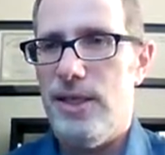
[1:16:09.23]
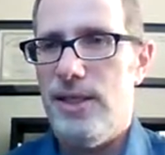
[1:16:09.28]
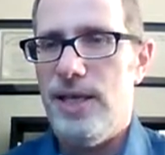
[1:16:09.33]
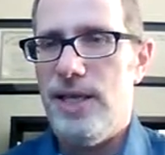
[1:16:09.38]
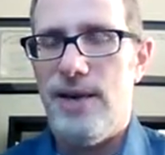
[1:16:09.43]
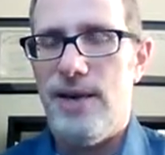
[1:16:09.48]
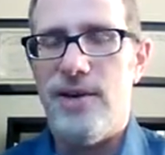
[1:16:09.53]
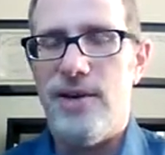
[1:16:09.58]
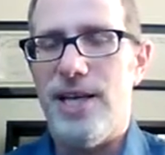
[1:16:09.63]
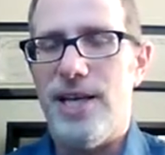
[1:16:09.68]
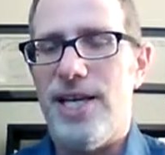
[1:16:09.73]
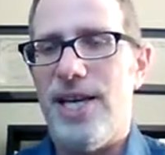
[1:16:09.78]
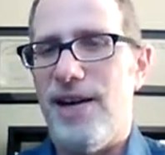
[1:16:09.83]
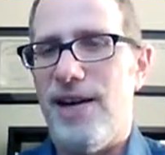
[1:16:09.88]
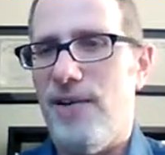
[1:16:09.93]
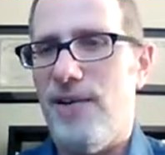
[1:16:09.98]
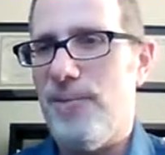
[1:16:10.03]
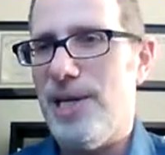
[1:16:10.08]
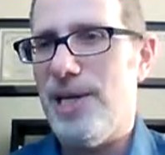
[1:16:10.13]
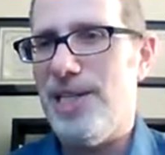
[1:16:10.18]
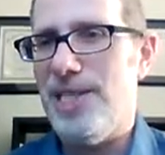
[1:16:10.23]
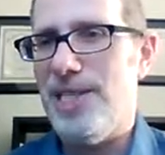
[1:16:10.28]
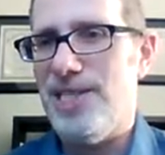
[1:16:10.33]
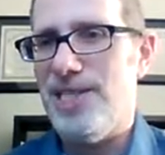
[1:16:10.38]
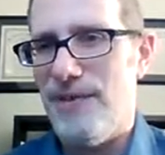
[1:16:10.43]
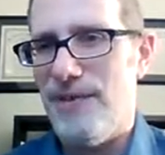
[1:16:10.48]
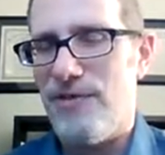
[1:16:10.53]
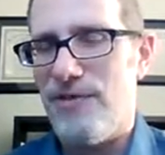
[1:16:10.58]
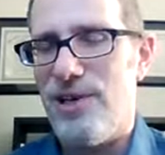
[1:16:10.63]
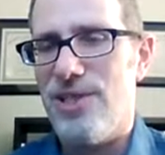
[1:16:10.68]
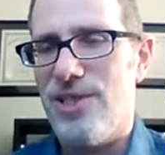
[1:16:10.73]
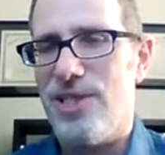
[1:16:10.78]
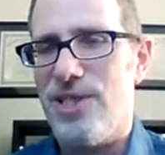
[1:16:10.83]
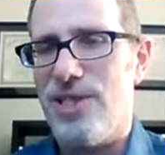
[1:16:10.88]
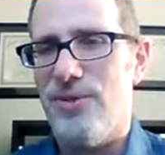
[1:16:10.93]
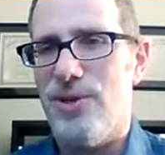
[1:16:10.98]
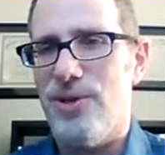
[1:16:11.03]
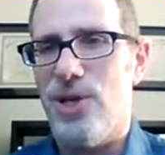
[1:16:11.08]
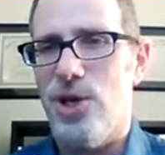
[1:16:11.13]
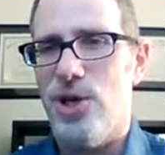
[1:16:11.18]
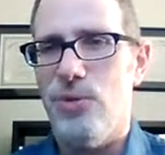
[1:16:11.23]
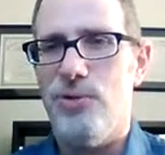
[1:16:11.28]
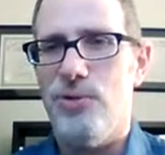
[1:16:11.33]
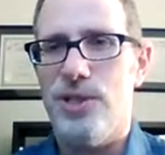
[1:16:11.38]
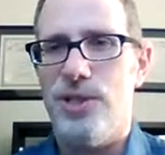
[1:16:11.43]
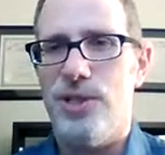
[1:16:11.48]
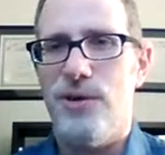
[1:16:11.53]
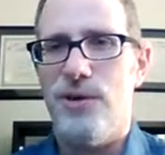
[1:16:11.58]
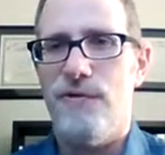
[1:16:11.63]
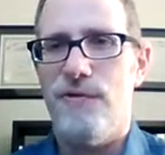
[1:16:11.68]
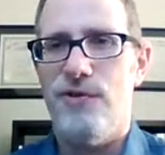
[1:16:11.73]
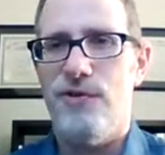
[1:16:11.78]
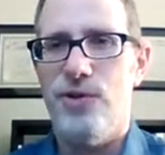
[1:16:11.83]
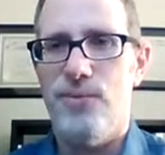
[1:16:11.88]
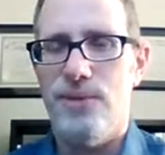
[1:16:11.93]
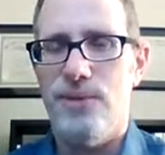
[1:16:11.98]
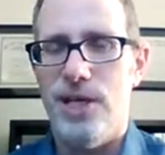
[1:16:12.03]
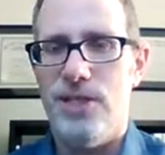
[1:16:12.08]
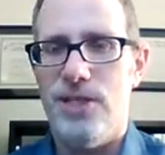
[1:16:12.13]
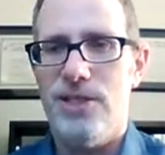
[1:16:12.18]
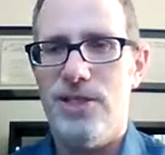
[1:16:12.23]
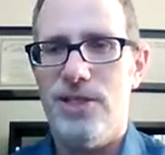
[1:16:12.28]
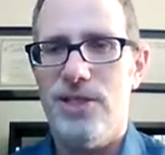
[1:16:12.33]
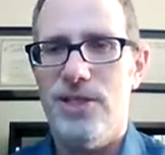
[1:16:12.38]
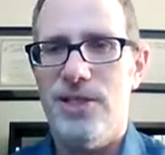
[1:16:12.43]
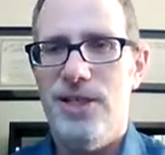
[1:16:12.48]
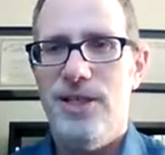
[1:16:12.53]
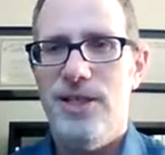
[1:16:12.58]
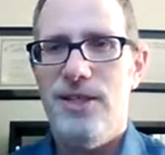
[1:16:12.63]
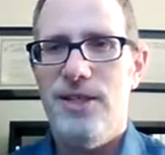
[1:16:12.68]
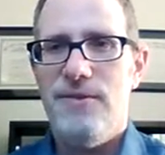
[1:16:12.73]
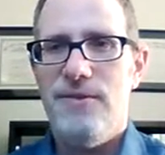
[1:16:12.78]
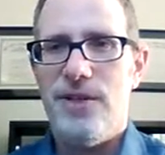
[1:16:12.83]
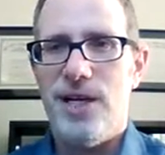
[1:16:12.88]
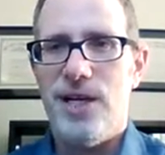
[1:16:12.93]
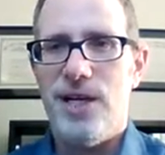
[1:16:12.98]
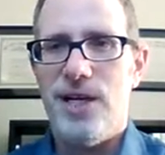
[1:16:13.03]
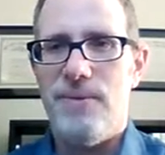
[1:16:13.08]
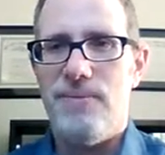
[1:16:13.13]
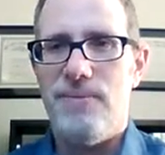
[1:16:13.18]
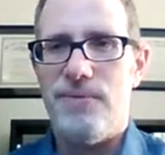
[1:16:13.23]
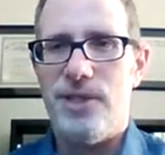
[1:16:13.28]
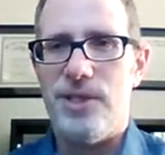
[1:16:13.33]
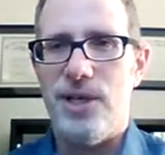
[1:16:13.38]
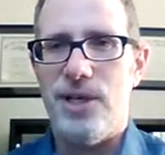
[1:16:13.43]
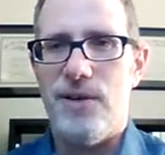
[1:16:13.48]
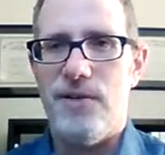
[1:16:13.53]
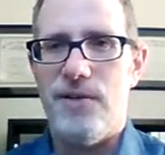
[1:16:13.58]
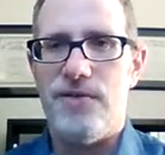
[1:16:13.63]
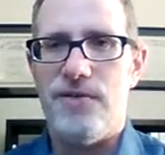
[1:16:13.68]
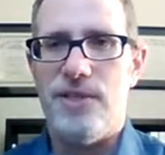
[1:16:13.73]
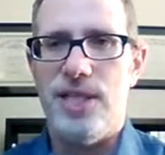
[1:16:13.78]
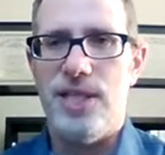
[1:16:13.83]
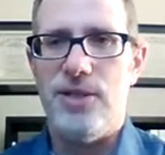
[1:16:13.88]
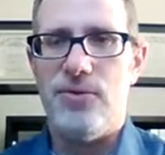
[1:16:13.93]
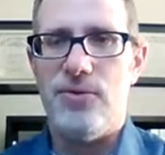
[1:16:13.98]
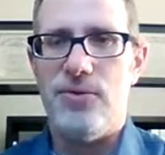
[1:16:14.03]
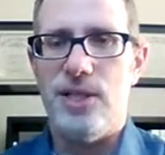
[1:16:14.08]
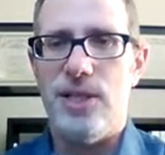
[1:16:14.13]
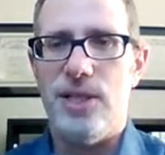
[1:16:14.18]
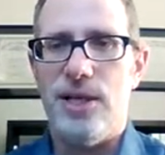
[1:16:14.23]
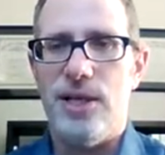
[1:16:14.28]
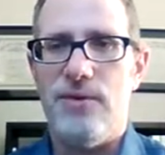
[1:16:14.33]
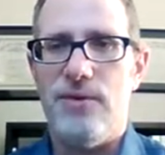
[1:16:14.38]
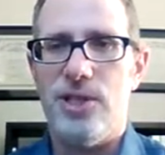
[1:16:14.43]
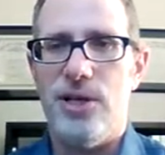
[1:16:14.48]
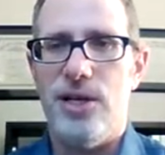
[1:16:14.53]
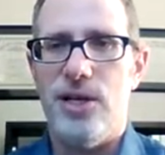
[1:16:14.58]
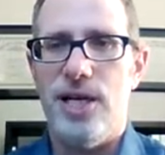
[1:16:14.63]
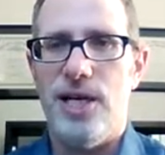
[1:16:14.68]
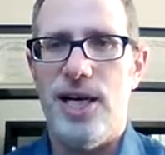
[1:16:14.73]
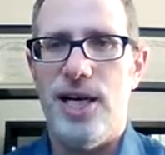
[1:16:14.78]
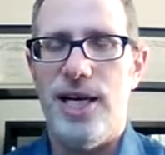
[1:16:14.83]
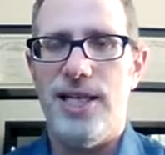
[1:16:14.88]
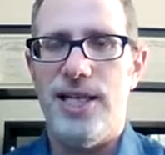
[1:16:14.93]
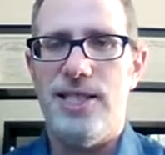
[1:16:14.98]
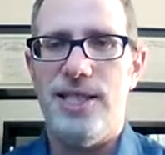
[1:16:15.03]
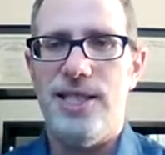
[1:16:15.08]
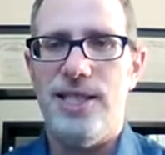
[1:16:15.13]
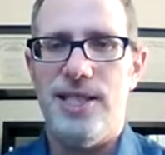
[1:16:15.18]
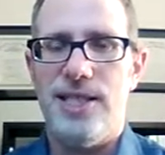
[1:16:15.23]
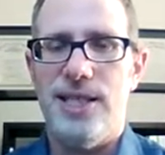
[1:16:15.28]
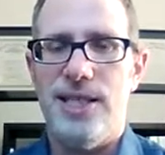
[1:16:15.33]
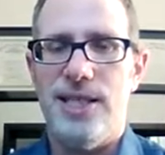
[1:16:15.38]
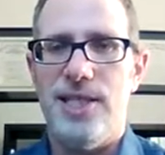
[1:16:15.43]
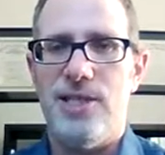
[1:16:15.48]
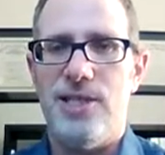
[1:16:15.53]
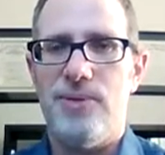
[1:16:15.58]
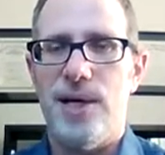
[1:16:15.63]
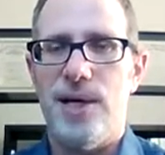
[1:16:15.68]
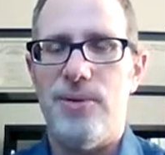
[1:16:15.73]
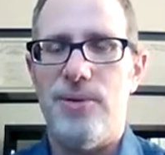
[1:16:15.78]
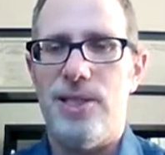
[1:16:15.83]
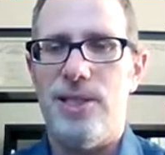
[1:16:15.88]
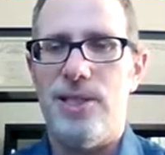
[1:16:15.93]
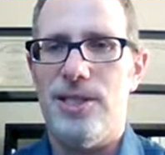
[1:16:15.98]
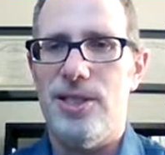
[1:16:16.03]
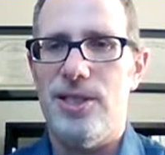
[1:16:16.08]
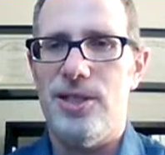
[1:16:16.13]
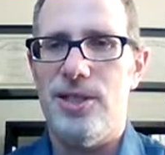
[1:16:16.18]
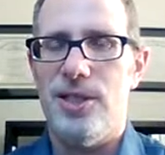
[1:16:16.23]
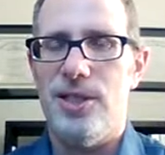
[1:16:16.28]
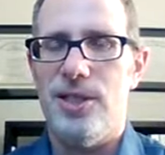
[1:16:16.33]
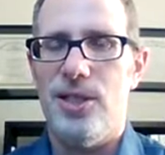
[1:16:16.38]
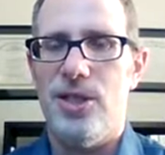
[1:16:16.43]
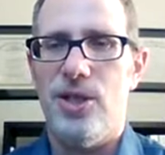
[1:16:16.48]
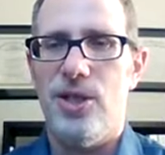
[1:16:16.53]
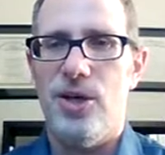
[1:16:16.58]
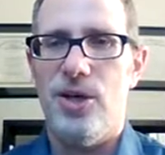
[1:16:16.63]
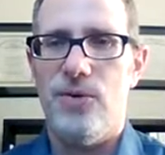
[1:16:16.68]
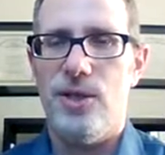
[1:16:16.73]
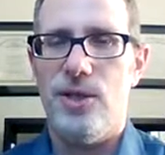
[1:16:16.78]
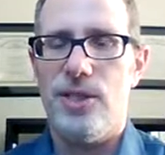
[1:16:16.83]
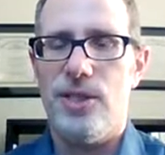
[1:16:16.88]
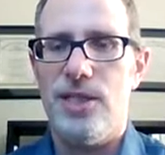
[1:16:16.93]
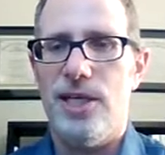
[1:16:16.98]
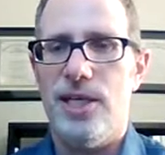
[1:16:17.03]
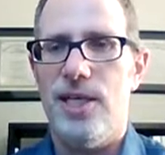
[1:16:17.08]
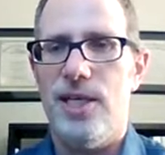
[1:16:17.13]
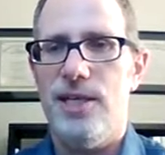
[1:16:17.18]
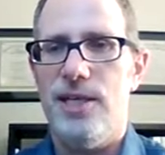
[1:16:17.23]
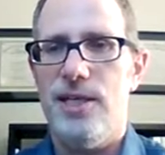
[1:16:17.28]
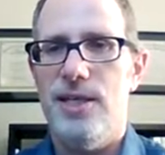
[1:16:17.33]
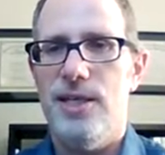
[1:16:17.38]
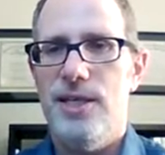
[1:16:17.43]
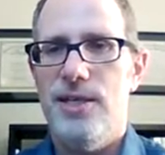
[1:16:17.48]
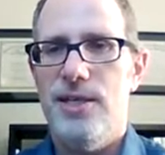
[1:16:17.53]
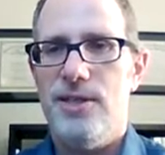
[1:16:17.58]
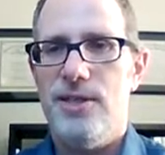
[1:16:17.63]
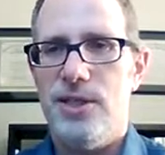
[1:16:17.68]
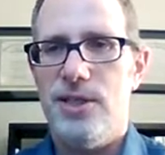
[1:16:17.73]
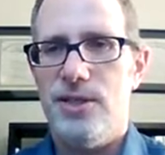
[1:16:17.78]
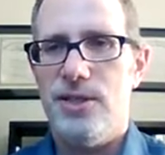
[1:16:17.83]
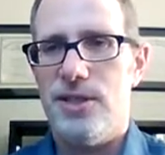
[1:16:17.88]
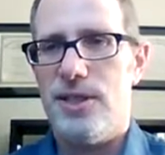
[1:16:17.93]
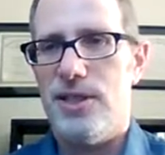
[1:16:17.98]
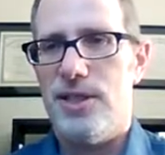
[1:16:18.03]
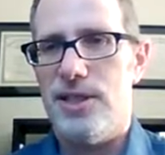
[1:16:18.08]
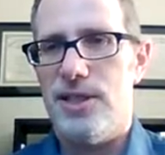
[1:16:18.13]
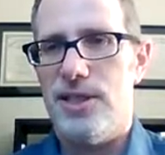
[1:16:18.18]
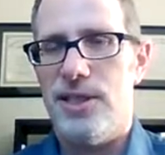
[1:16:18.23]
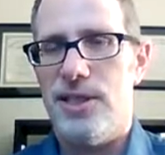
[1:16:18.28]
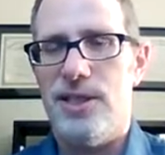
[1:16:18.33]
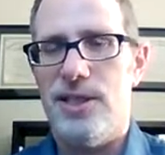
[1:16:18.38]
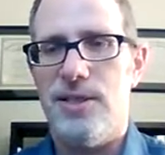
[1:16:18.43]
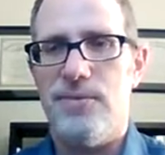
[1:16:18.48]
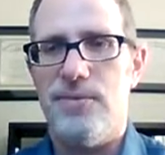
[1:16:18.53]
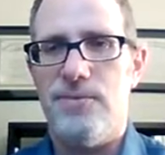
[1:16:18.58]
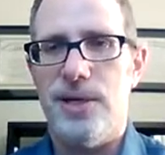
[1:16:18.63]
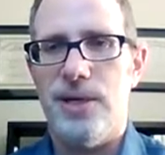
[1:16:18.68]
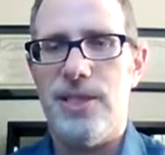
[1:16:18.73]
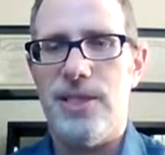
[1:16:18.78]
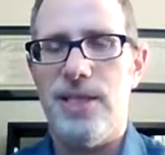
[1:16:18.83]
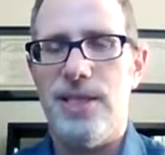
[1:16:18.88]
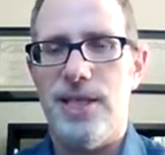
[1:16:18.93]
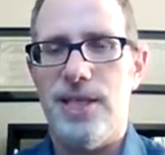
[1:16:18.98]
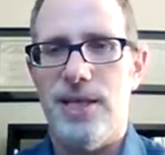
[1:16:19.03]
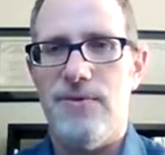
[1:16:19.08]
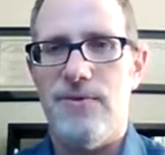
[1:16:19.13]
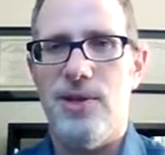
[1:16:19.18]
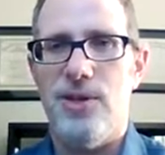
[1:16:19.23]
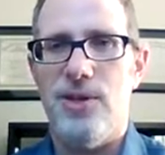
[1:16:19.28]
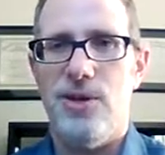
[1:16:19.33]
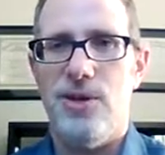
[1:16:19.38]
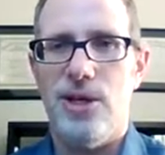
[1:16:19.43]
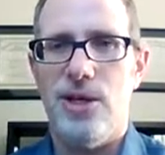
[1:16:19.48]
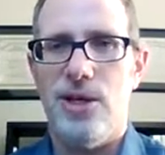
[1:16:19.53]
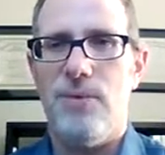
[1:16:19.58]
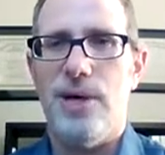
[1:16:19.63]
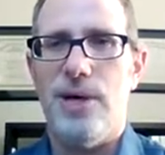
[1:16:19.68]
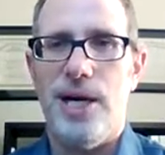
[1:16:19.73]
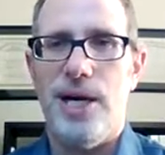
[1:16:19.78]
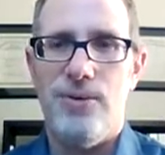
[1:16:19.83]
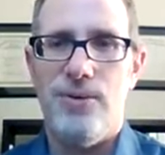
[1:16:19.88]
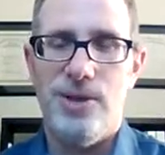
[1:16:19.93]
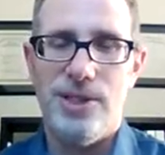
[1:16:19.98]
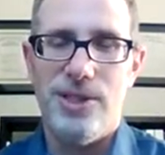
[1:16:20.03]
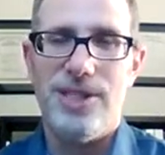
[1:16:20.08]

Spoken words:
everybody's different. I would hope within a few months, and if T3 levels are high, TSH probably is still on the lower side. So it might take even longer, probably will